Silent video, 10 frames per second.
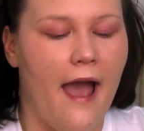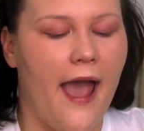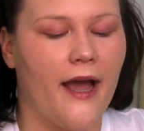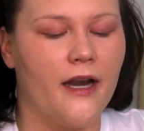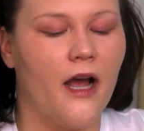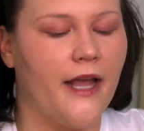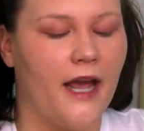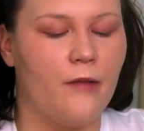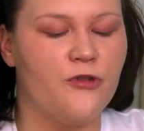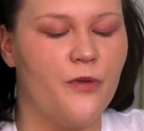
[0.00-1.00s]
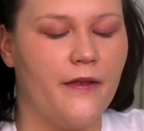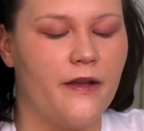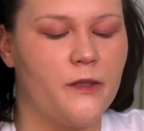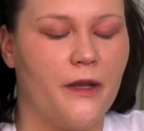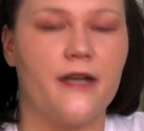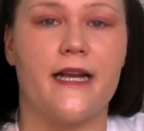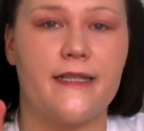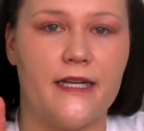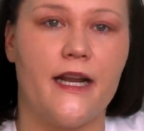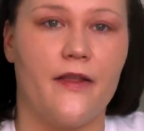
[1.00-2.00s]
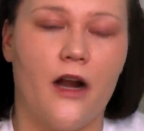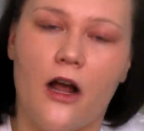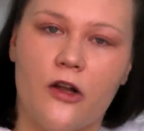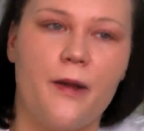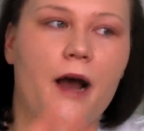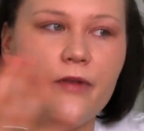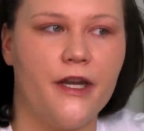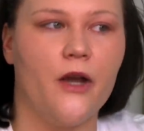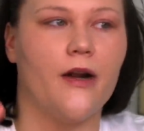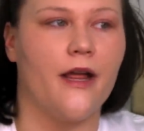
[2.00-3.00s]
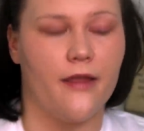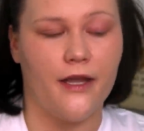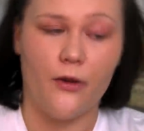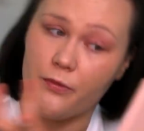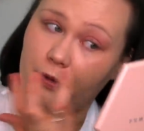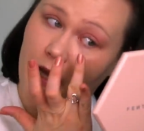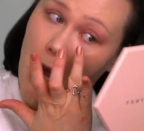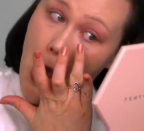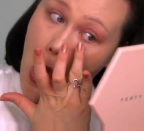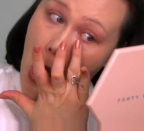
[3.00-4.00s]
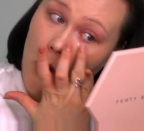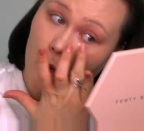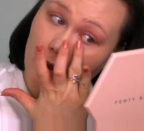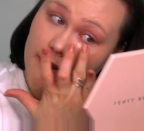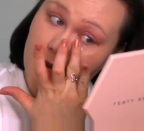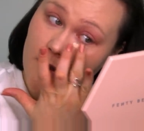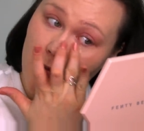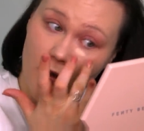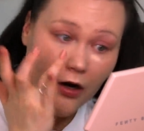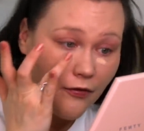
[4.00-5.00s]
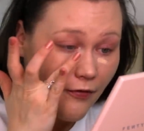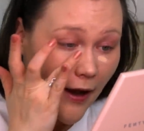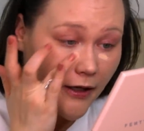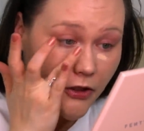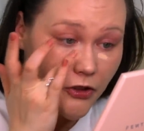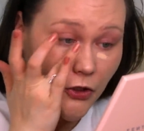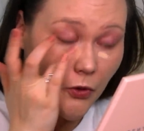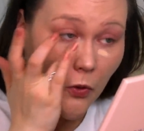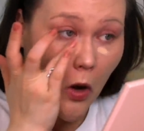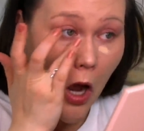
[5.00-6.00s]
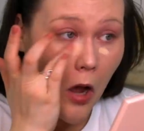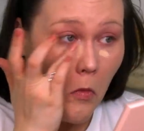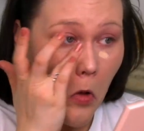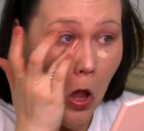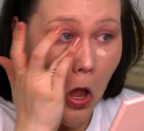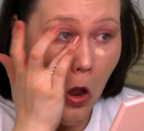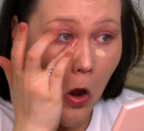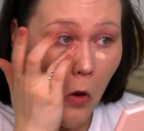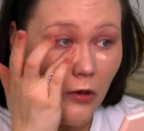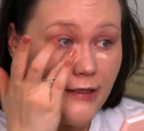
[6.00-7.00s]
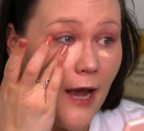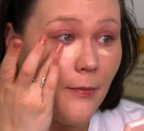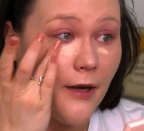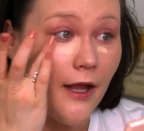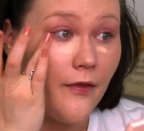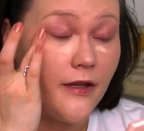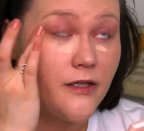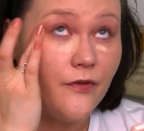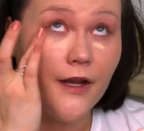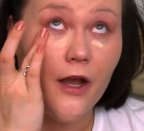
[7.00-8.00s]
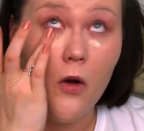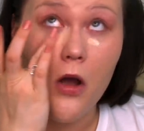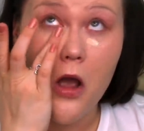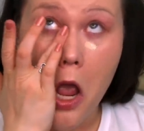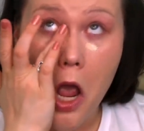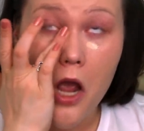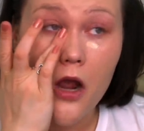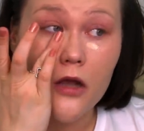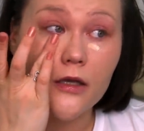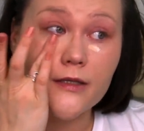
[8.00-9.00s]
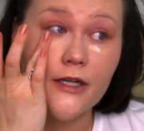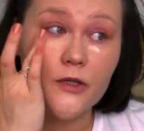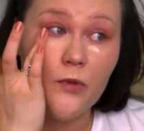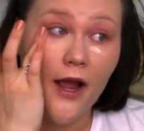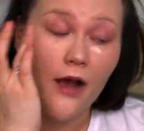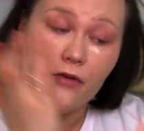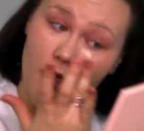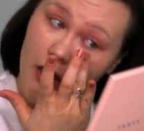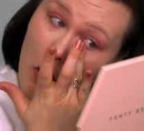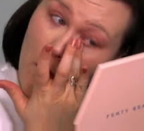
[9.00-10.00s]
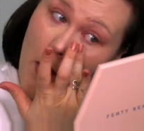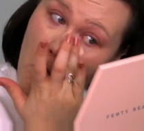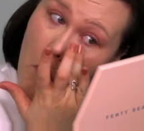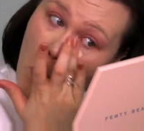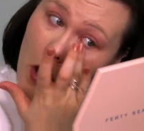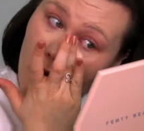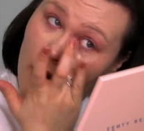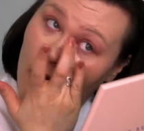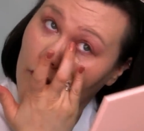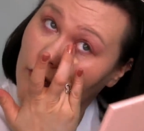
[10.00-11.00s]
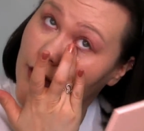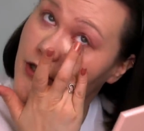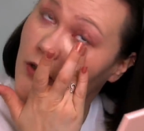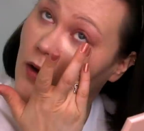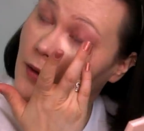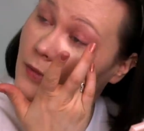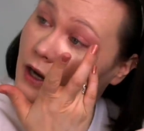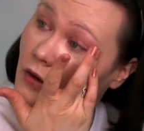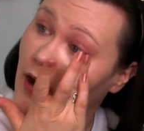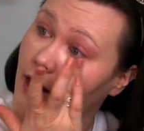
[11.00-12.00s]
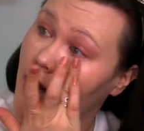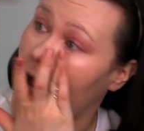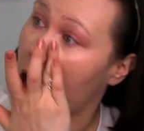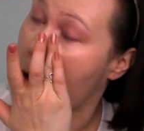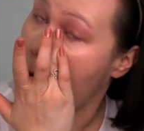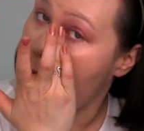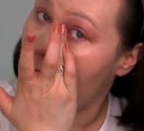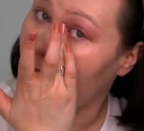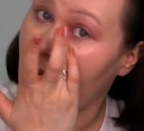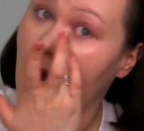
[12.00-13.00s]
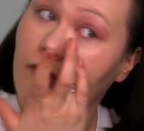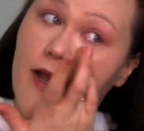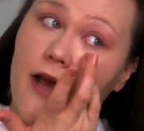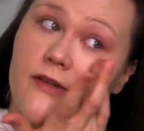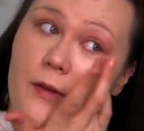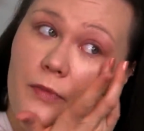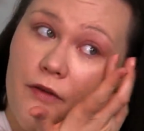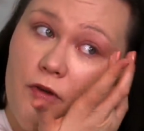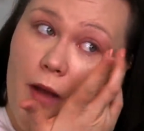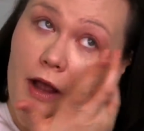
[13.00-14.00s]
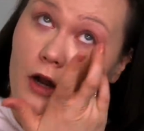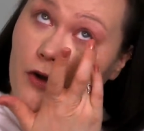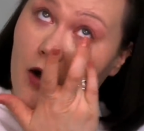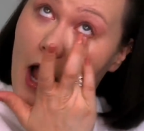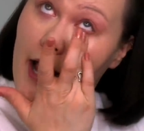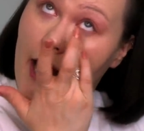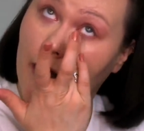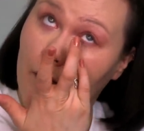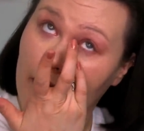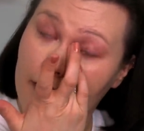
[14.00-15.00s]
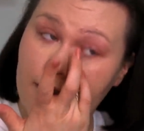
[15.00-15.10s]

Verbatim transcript: And again, I'm doing this because I did it in the ColourPop video, and I think it would be a really similar effect to what's happening in this video. because I just want to have a little bit more coverage than what I'm getting right now, and I have to have something for my under eye anyways,